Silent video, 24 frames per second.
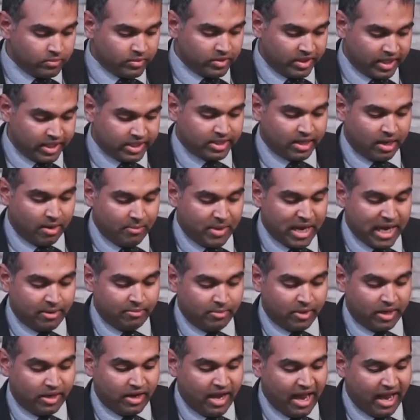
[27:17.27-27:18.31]
This
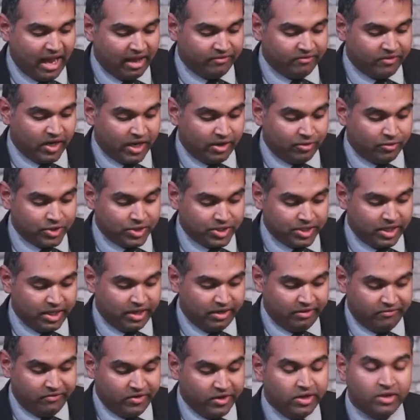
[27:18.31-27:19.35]
commandment have I
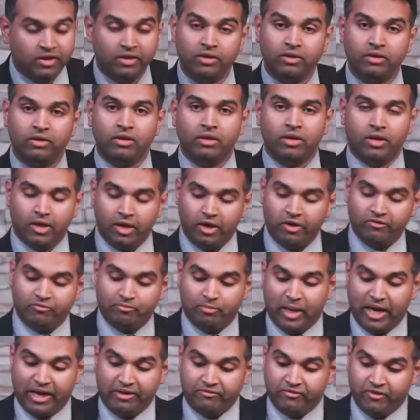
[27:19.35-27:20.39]
received of
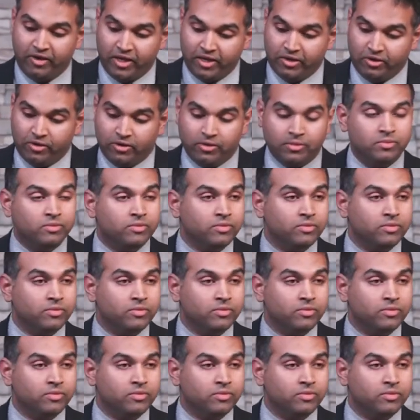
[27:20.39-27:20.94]
my Father.